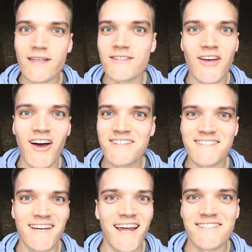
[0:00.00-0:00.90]

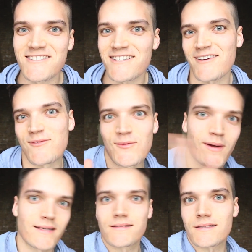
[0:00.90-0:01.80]
exhausted, I just like
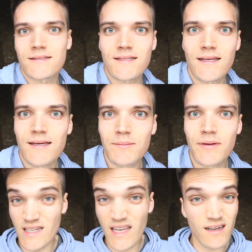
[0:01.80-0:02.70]
went to
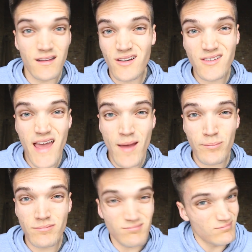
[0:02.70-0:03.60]
sleep. Needed a little
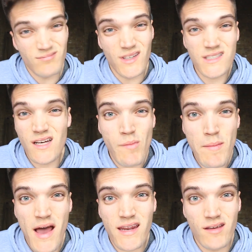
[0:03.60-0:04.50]
nap, listen to my
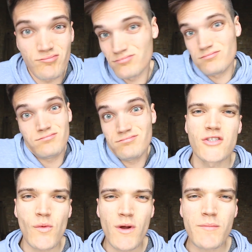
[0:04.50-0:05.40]
body.
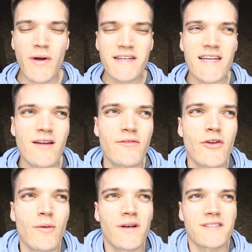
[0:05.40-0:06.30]
So I want to break down for
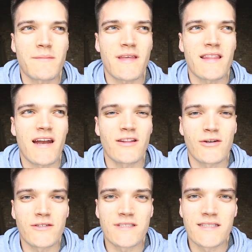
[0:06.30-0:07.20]
you all something that I
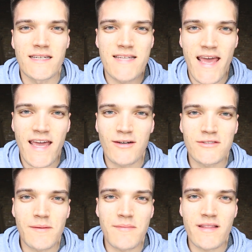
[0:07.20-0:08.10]
learned today or
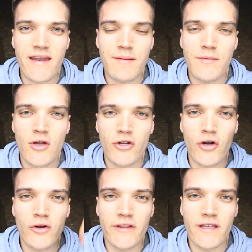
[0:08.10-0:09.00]
something that I'm
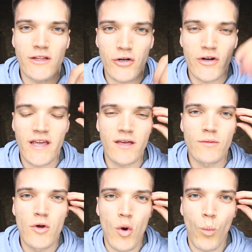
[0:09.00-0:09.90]
currently learning
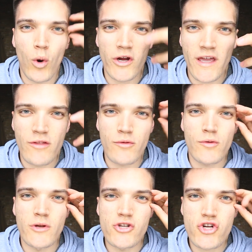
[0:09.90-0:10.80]
and working
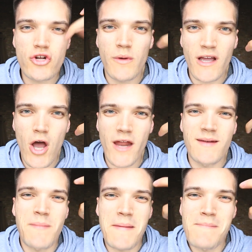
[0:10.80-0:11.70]
through and chewing on in my